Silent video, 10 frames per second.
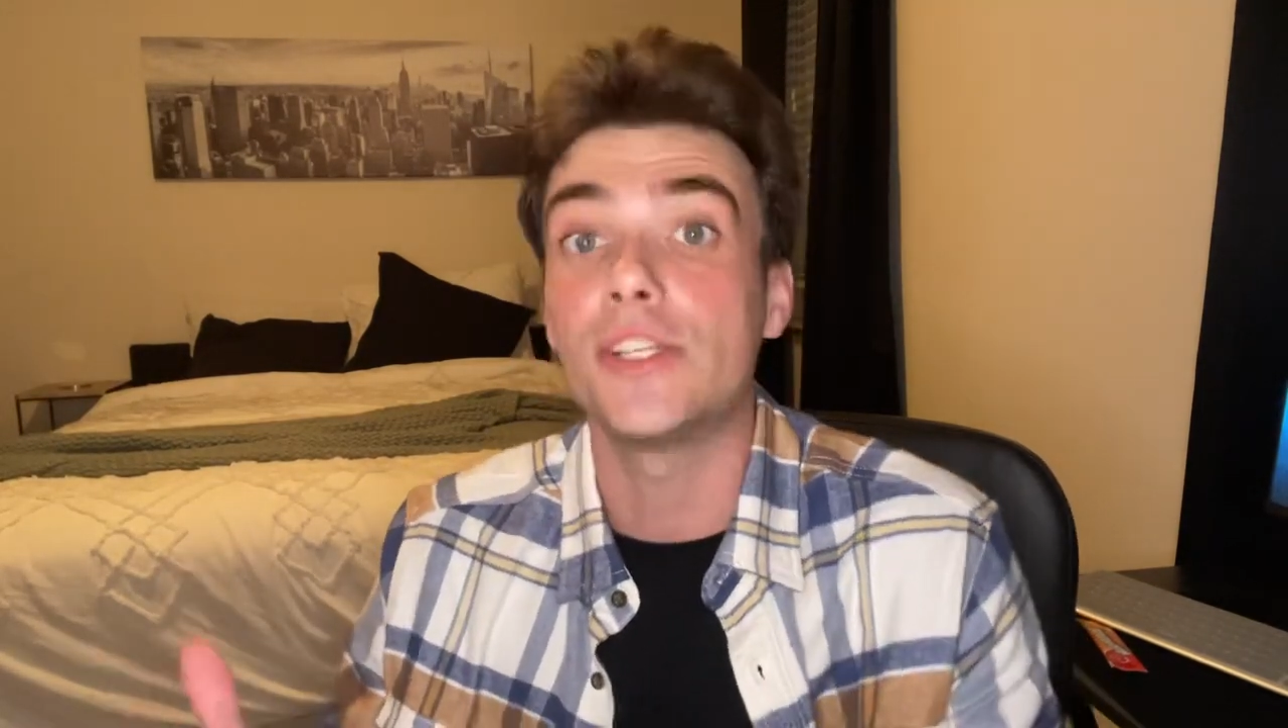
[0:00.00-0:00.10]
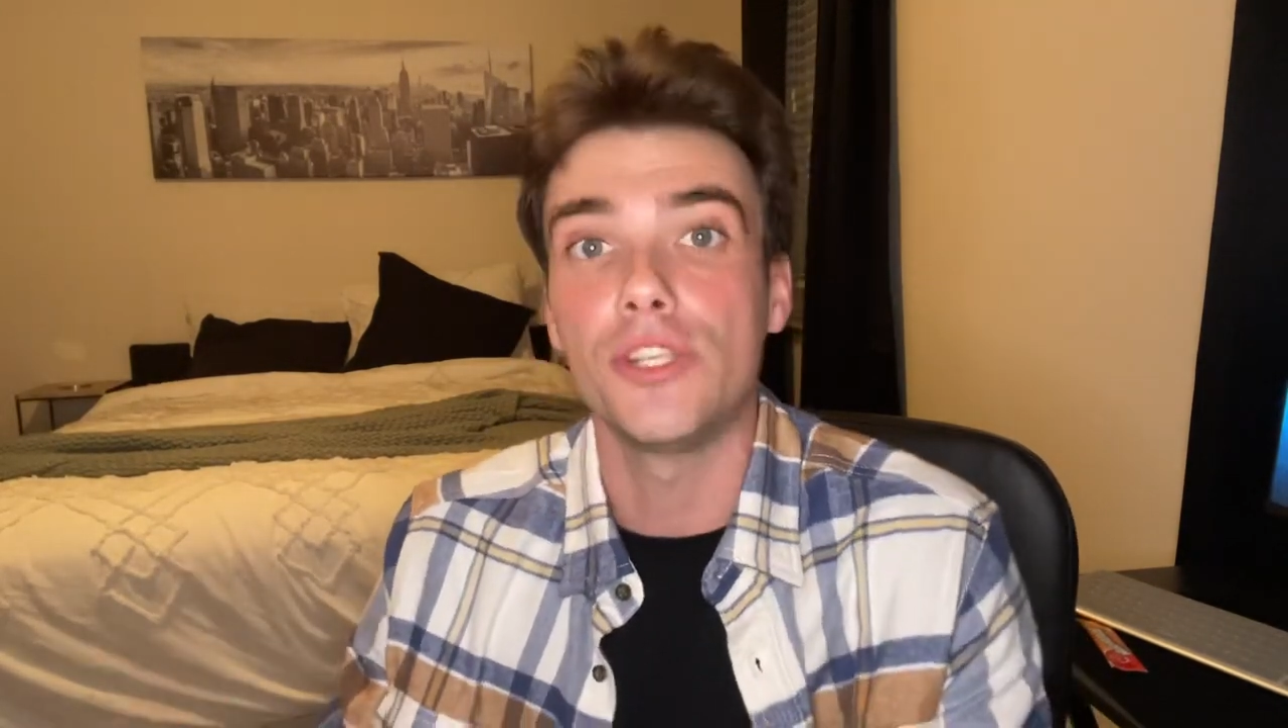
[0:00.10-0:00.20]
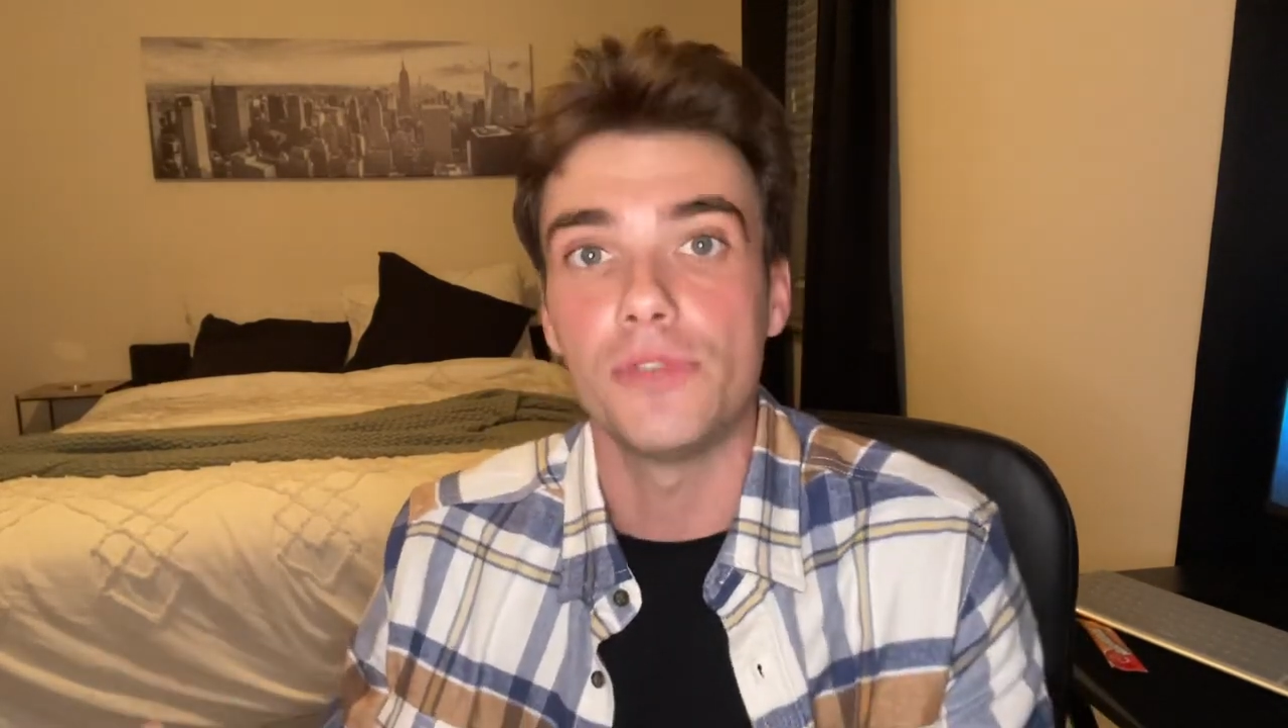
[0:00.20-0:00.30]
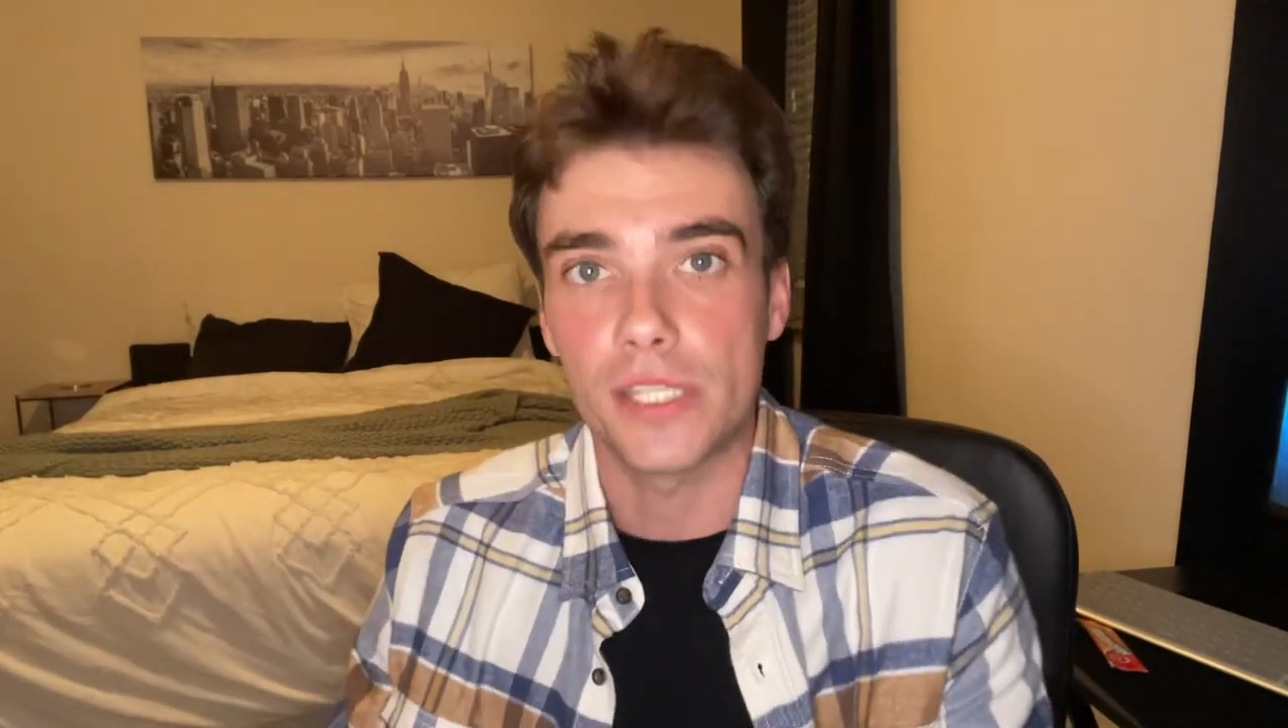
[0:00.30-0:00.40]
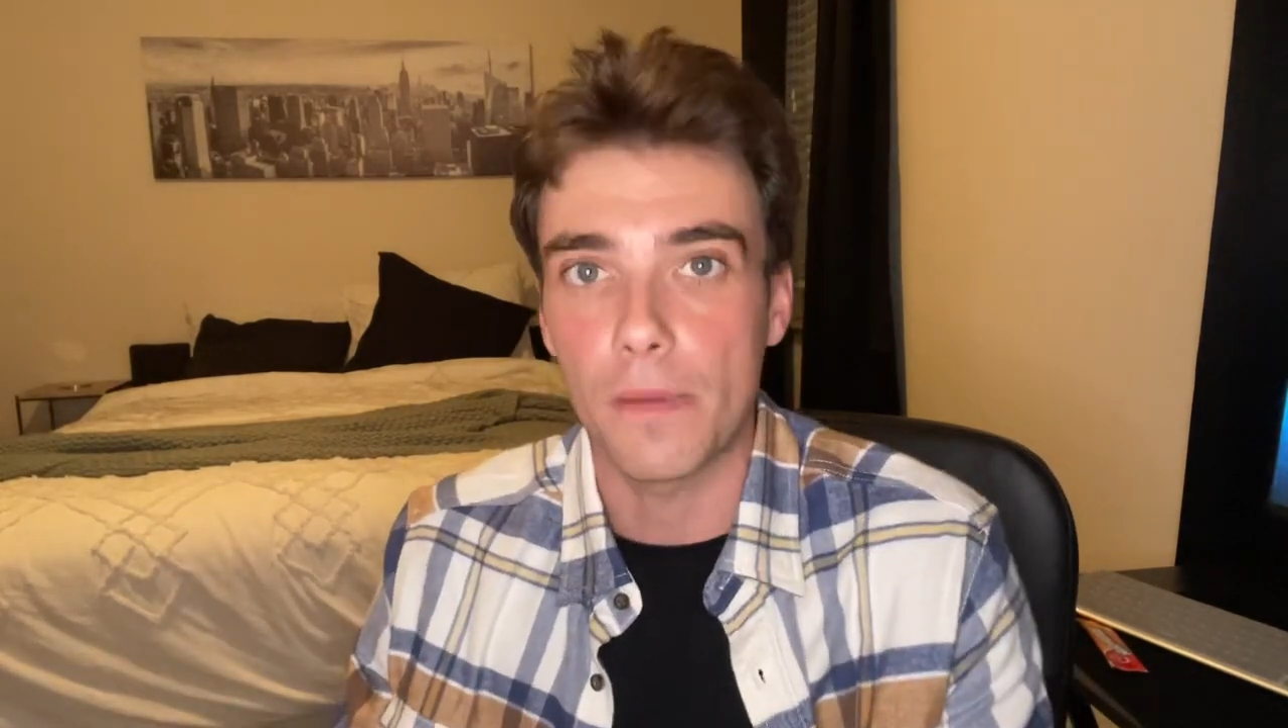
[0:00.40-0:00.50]

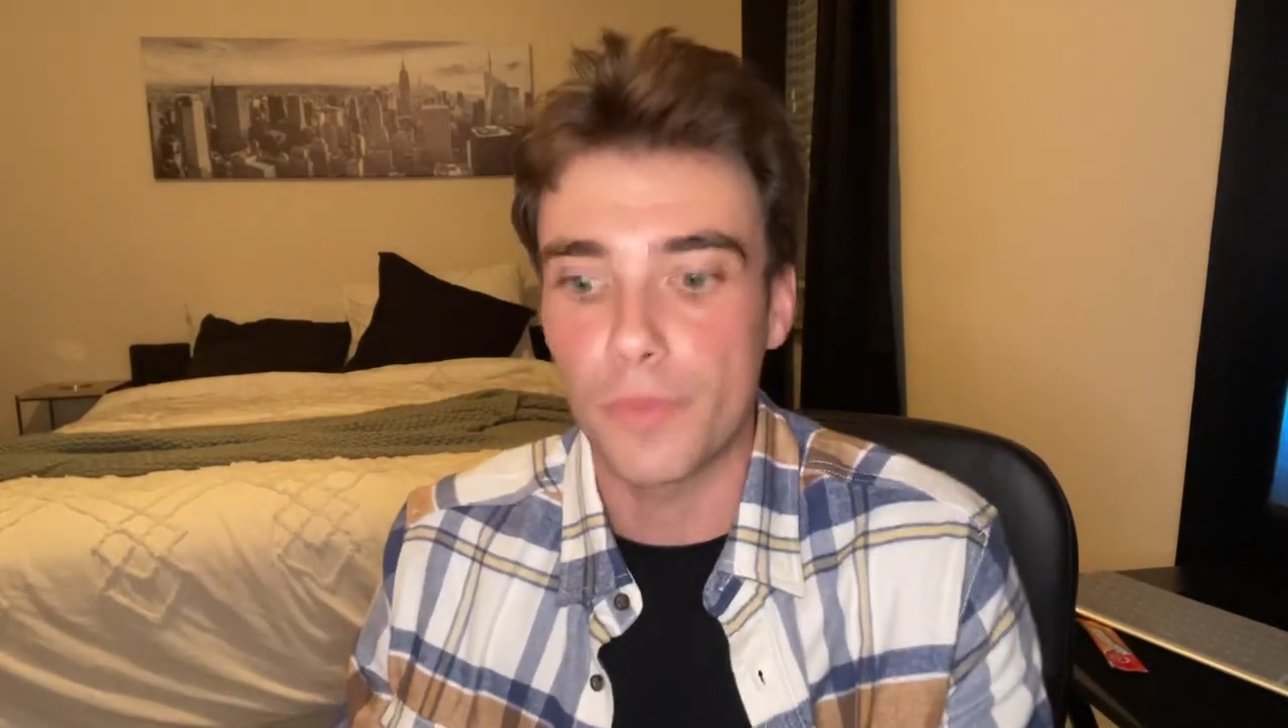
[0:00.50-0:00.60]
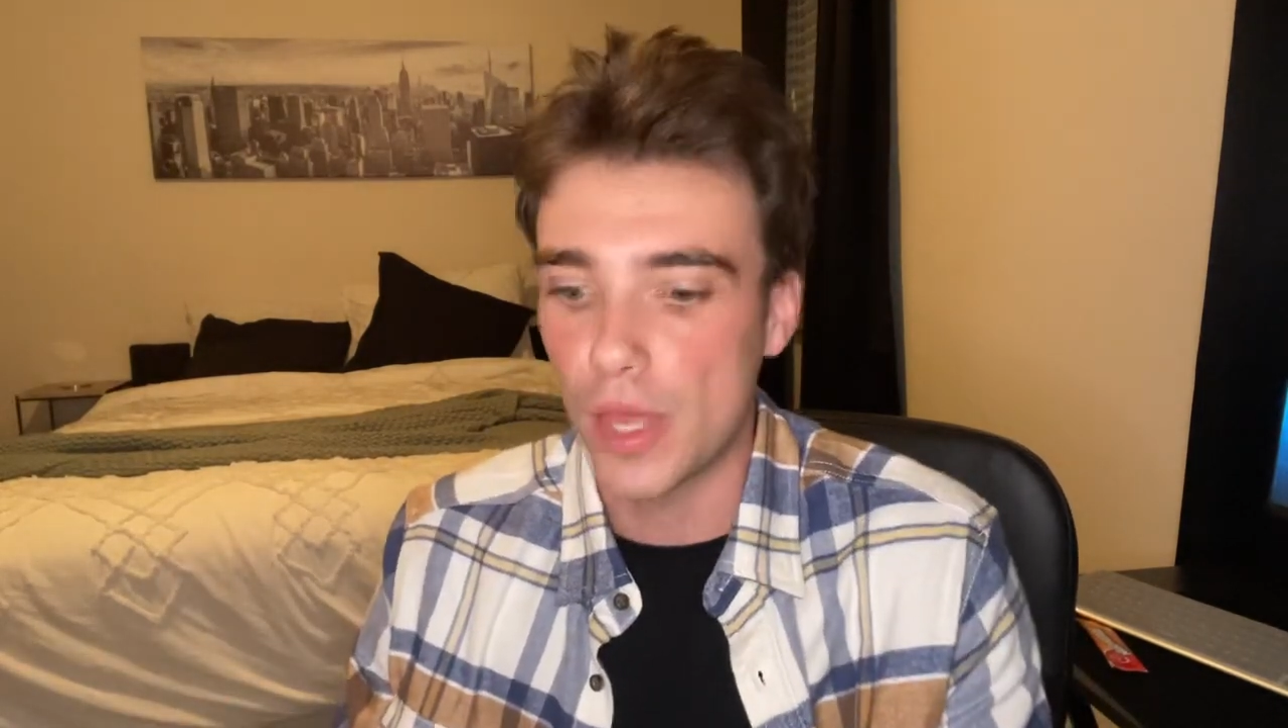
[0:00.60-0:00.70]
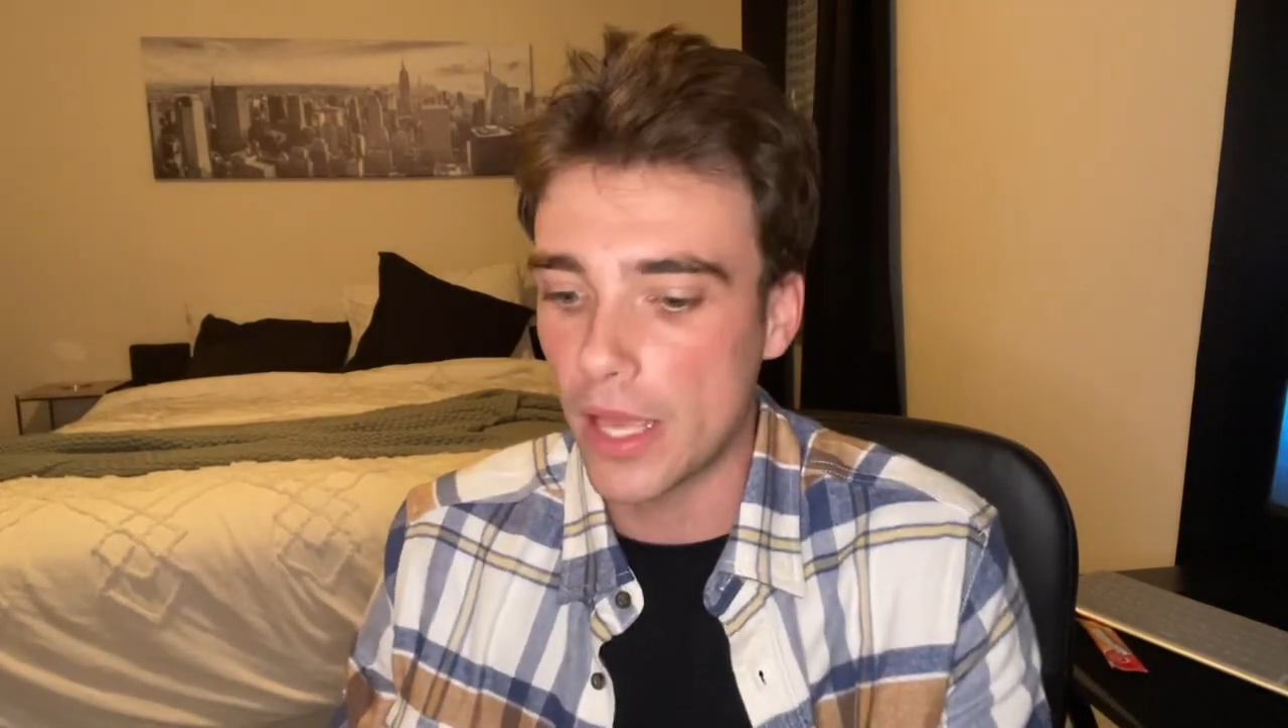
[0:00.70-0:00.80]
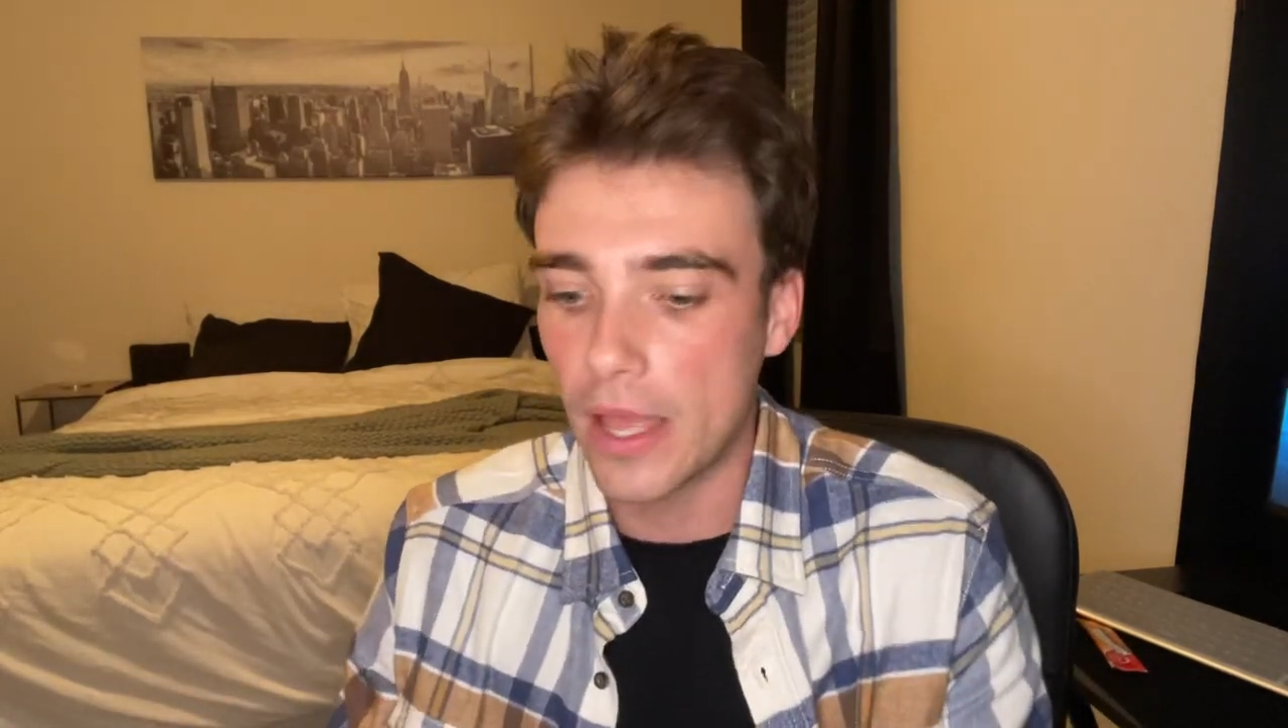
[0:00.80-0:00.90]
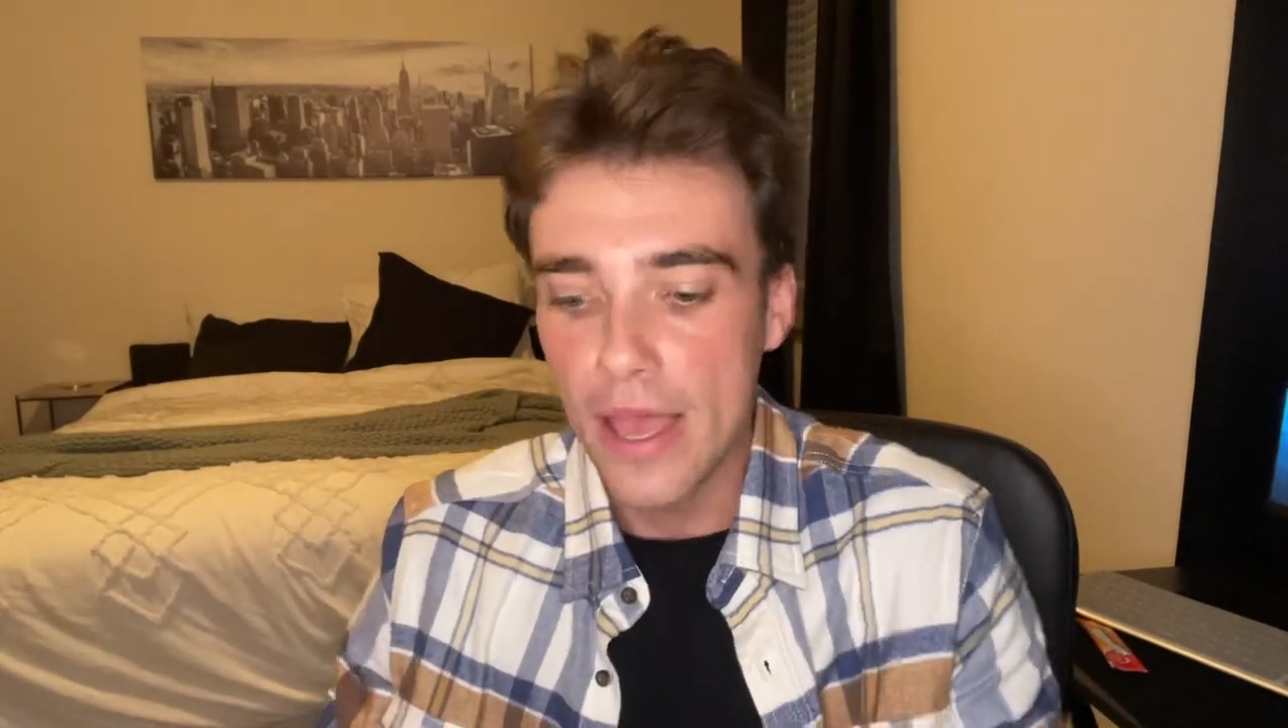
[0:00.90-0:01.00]
do something